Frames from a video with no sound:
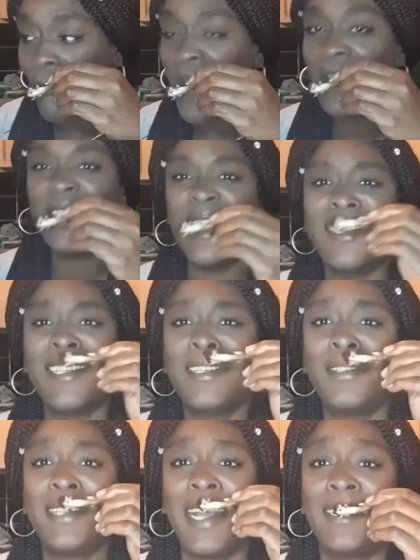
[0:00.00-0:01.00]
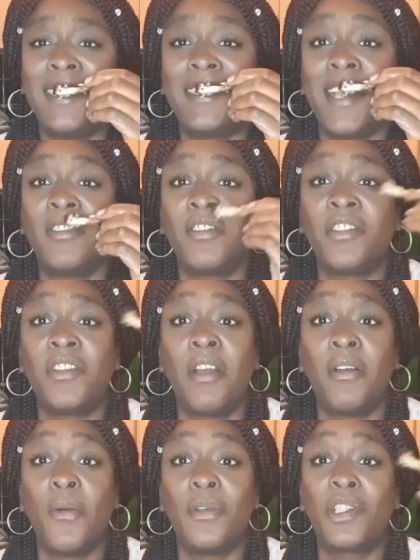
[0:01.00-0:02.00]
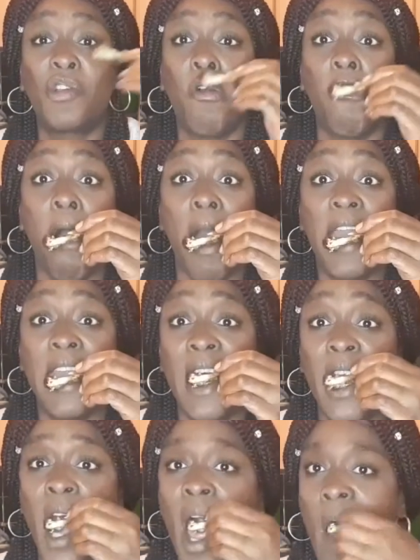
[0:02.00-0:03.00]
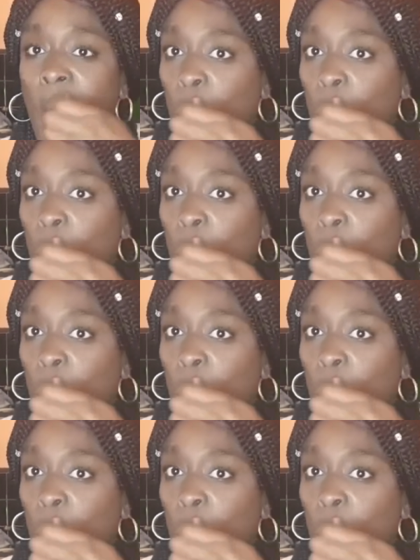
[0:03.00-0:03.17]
He said his own chunk was crying.